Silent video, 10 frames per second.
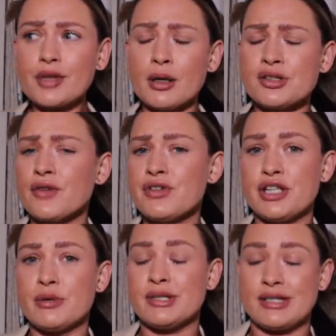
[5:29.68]
because
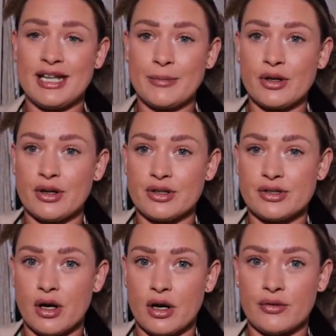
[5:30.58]
obviously you would see it
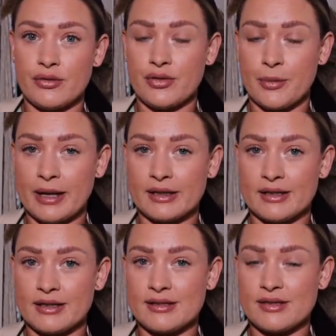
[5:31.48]
because of the
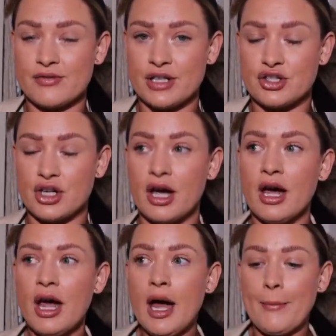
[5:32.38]
backless feature,
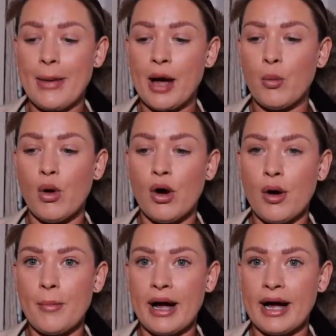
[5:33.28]
but I
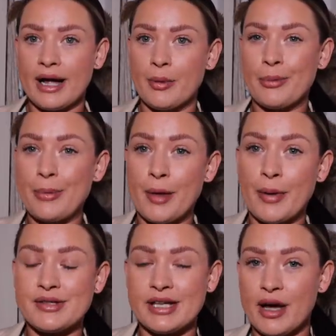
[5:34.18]
wore my, I'll
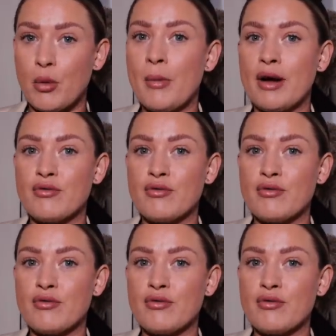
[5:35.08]
post it here, I wore my